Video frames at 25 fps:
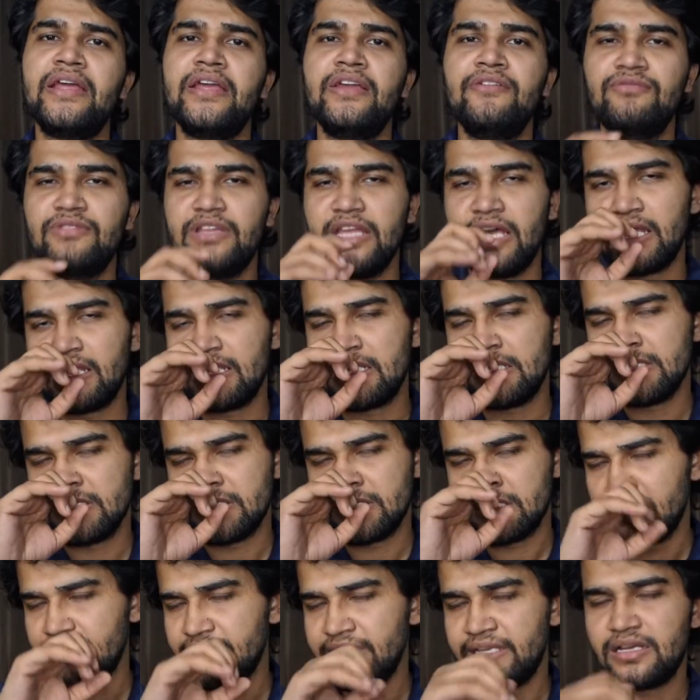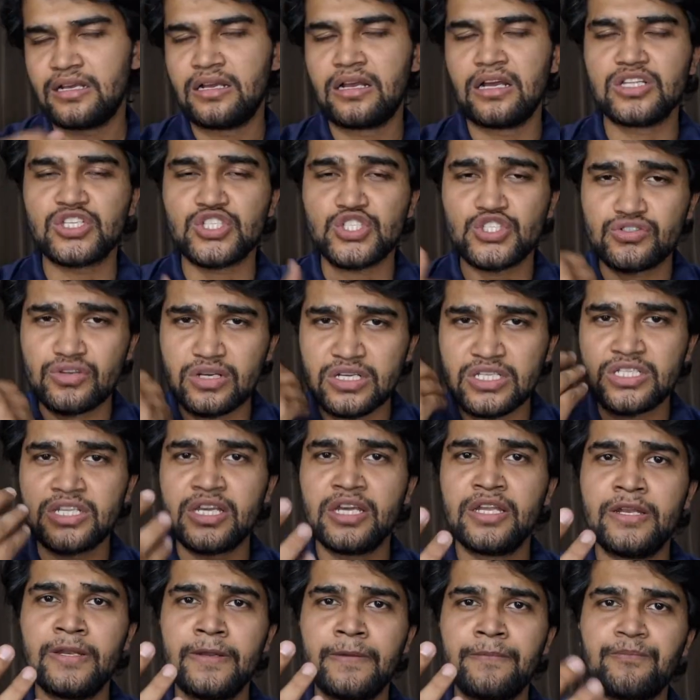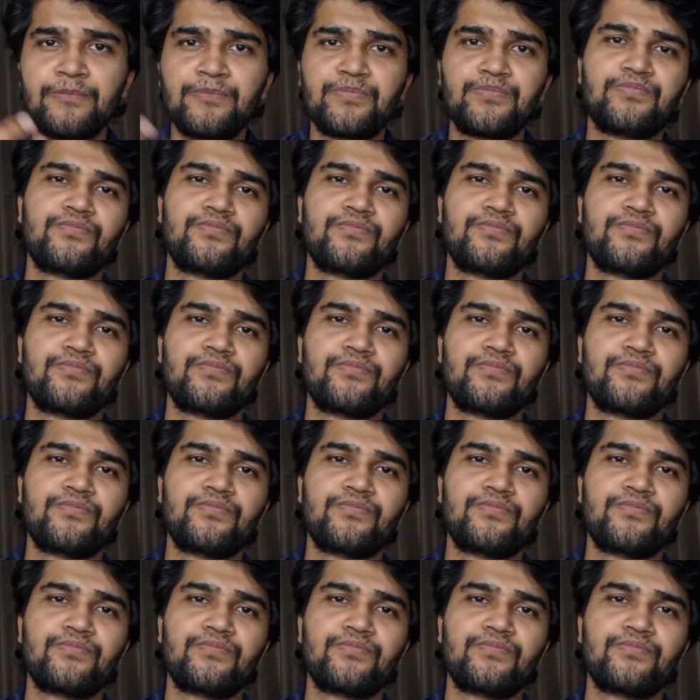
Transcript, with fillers: if there is the construction